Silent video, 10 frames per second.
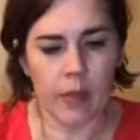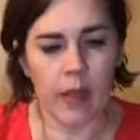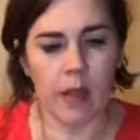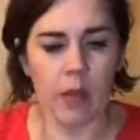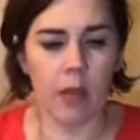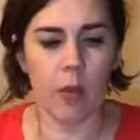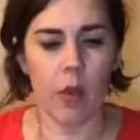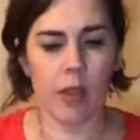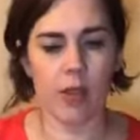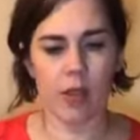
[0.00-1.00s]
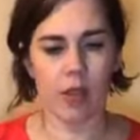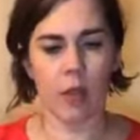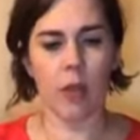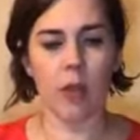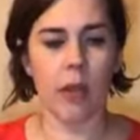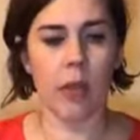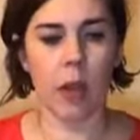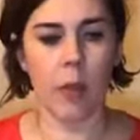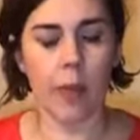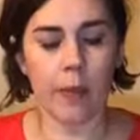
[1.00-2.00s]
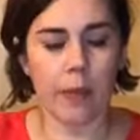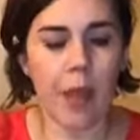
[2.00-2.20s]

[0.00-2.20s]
I gotta wash this tablecloth anyway.